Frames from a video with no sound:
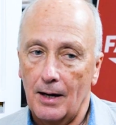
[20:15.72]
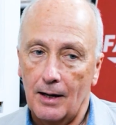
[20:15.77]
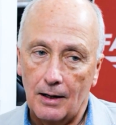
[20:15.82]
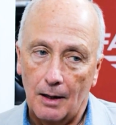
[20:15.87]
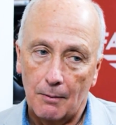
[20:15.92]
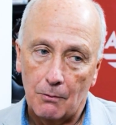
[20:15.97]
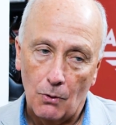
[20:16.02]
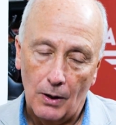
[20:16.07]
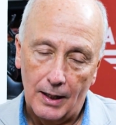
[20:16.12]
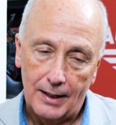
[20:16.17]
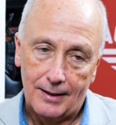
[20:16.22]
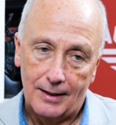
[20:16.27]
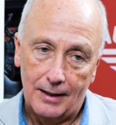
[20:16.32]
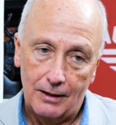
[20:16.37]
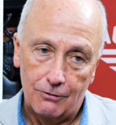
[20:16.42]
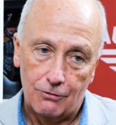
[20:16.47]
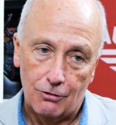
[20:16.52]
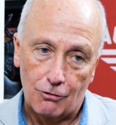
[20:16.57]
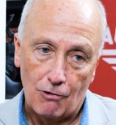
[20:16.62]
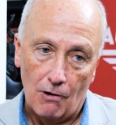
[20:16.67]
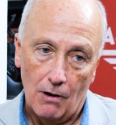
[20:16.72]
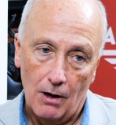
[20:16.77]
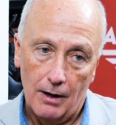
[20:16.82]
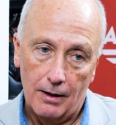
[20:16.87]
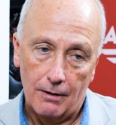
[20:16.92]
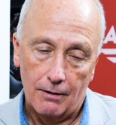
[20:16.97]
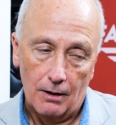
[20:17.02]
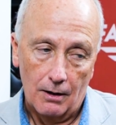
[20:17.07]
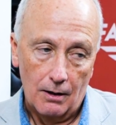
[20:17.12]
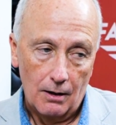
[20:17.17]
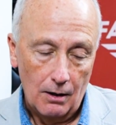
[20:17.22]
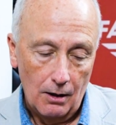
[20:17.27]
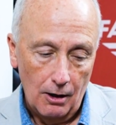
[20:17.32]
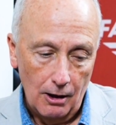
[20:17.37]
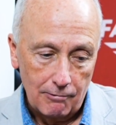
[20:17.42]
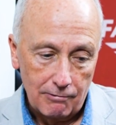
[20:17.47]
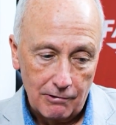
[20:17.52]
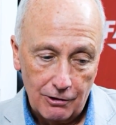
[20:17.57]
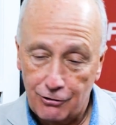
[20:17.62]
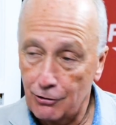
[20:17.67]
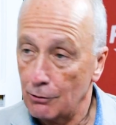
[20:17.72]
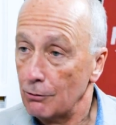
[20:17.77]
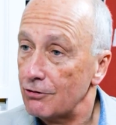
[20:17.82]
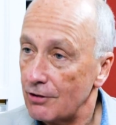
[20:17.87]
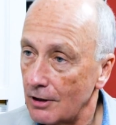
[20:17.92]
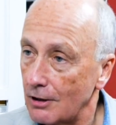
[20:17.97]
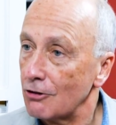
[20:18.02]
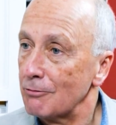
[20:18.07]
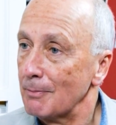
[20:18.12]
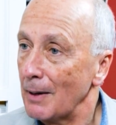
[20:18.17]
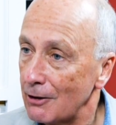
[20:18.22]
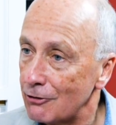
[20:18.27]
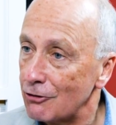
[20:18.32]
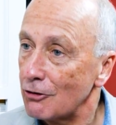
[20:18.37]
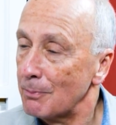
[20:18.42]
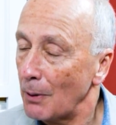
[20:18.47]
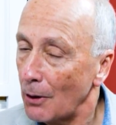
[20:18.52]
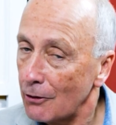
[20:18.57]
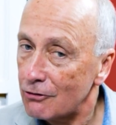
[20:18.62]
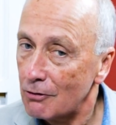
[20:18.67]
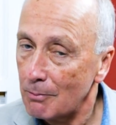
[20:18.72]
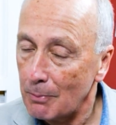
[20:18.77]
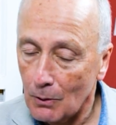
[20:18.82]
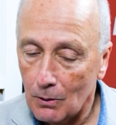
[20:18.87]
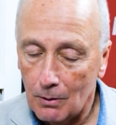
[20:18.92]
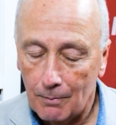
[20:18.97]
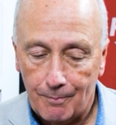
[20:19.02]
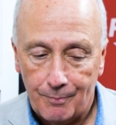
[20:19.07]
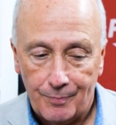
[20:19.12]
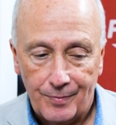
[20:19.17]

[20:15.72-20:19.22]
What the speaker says: And I'm quite keen to try and reduce it as much as possible.